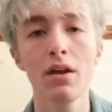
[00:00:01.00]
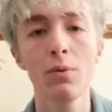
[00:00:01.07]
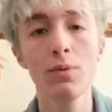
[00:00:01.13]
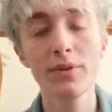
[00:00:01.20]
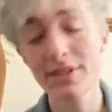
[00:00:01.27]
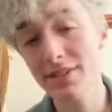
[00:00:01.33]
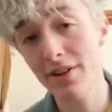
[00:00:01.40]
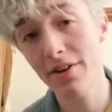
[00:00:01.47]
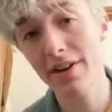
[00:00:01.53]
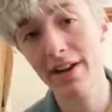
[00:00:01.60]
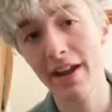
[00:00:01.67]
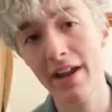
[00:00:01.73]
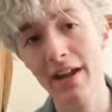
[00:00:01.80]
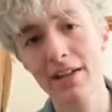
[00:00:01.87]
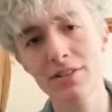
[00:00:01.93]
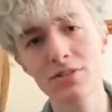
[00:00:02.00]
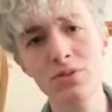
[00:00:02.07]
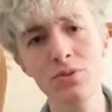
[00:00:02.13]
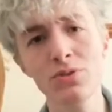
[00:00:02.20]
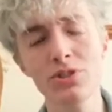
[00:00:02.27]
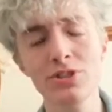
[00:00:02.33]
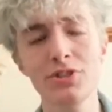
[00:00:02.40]
With signing, it's
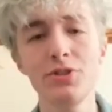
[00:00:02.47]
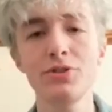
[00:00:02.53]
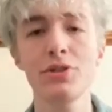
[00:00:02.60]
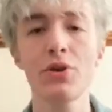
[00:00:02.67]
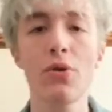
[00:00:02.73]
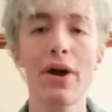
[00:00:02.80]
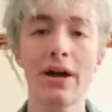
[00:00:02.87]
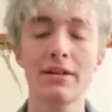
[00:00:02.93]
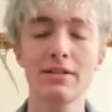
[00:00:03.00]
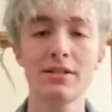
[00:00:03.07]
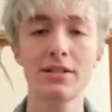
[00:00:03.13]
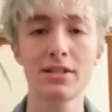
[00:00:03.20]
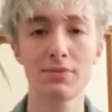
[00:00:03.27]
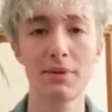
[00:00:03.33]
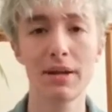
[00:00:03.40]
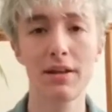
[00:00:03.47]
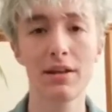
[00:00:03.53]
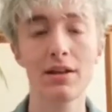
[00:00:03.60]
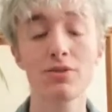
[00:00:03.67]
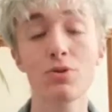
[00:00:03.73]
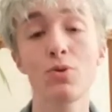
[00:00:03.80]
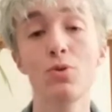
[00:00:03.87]
not just using your hands to speak,
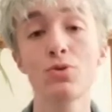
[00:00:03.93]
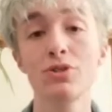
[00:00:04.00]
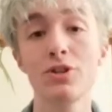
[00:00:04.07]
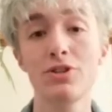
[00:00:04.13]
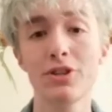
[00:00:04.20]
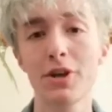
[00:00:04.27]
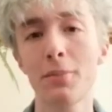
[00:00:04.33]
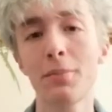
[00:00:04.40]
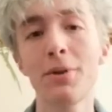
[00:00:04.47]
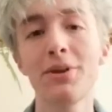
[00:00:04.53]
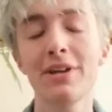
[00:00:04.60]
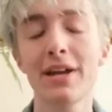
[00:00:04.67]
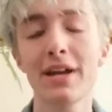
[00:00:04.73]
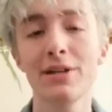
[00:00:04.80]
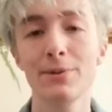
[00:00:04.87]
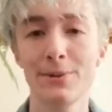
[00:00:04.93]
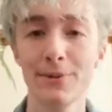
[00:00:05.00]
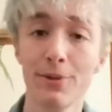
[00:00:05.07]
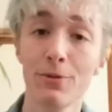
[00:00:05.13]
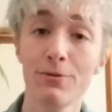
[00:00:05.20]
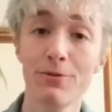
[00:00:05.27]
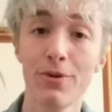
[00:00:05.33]
it's also to communicate with
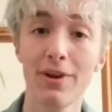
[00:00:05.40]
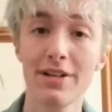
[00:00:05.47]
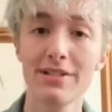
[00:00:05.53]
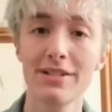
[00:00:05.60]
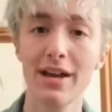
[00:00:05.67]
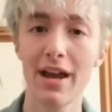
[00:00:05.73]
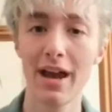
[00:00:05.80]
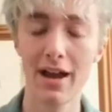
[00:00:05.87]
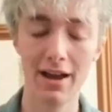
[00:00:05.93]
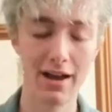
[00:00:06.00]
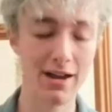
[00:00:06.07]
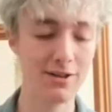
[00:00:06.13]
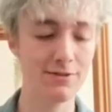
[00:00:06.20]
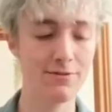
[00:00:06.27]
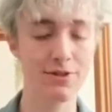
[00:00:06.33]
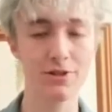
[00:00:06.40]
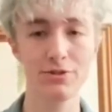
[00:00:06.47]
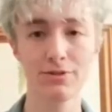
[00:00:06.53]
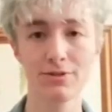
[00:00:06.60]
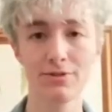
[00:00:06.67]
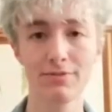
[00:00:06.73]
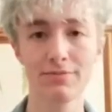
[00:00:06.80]
your voice and
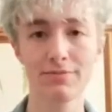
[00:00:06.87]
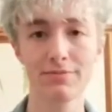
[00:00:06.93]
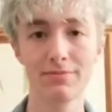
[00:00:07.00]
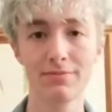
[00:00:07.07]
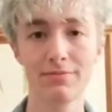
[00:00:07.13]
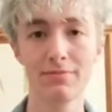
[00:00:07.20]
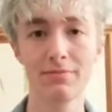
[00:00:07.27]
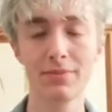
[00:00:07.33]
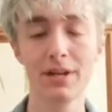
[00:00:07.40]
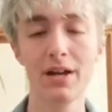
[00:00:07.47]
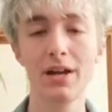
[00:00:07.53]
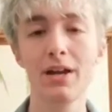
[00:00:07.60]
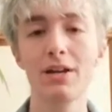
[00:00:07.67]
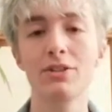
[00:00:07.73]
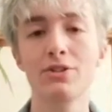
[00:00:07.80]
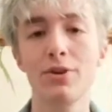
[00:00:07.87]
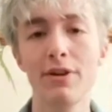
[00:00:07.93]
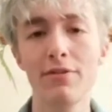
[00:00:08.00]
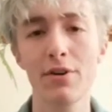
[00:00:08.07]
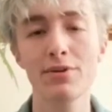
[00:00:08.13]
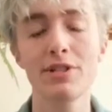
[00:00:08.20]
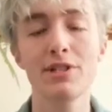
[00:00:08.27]
visuals. So
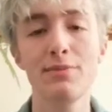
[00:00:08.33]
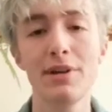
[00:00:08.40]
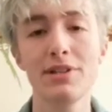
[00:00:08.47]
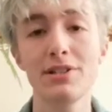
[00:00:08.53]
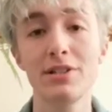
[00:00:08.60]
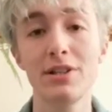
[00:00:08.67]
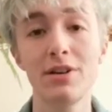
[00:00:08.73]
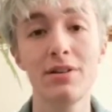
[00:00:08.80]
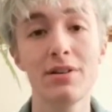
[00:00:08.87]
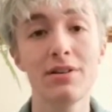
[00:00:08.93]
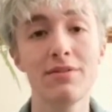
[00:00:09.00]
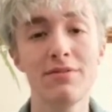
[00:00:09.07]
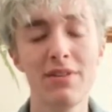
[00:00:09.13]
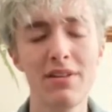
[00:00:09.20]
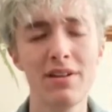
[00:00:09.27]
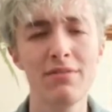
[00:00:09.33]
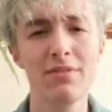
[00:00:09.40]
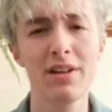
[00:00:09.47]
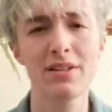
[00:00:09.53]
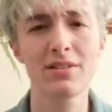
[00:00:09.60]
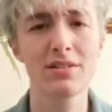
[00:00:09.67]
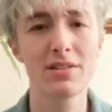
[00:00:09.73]
if I were to speak to you in a very
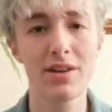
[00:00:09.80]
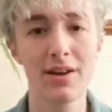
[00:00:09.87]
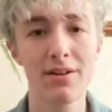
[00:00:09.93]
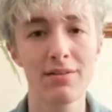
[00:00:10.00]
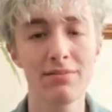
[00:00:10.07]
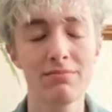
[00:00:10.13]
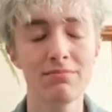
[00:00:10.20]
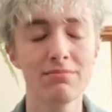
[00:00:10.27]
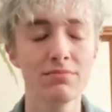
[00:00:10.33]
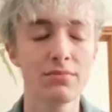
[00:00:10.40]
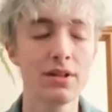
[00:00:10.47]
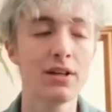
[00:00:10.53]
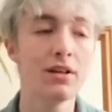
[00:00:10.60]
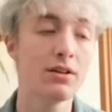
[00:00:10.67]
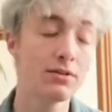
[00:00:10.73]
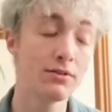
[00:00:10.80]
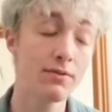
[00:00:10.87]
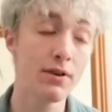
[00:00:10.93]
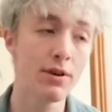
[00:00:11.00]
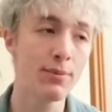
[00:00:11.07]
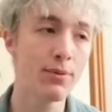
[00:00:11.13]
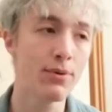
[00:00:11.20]
flat tone, it's
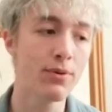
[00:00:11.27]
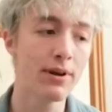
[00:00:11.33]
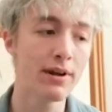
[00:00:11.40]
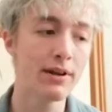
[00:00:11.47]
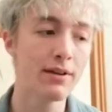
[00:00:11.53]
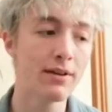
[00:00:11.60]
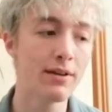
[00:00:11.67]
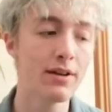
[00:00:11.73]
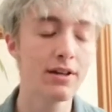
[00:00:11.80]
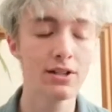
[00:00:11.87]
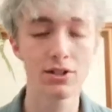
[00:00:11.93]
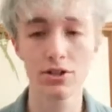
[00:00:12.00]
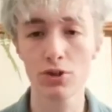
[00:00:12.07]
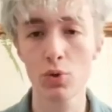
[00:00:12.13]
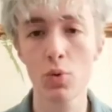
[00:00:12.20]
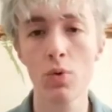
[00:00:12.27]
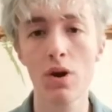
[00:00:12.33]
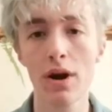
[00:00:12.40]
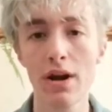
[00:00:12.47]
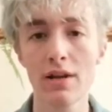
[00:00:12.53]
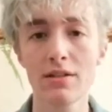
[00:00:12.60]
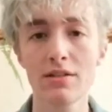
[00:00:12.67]
very boring, it's just
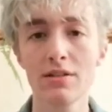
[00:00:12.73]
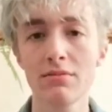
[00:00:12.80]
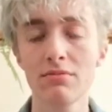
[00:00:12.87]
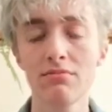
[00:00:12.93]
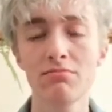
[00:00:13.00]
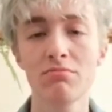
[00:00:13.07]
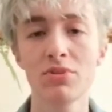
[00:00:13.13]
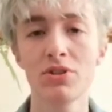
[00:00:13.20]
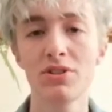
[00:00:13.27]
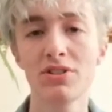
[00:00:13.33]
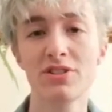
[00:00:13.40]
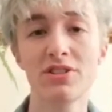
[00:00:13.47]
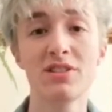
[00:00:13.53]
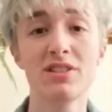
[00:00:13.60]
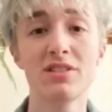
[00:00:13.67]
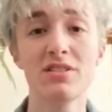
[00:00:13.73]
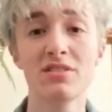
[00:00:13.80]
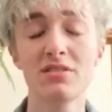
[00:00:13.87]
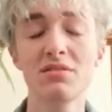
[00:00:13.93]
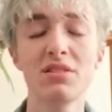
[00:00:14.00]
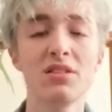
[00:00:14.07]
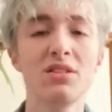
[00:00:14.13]
quiet, monotonous,
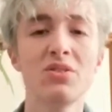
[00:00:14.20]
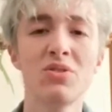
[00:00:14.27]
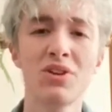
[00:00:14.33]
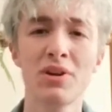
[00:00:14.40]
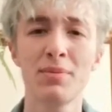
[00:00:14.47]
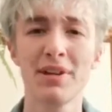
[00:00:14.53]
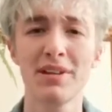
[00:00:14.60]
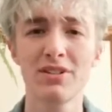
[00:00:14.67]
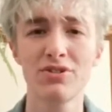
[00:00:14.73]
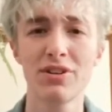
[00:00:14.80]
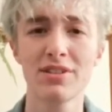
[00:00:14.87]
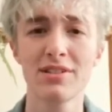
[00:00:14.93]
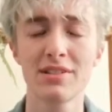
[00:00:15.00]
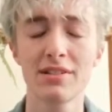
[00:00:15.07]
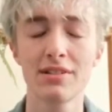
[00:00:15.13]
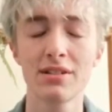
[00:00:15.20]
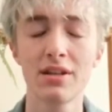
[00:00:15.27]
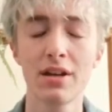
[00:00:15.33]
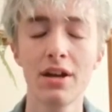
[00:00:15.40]
you're not going to be interested.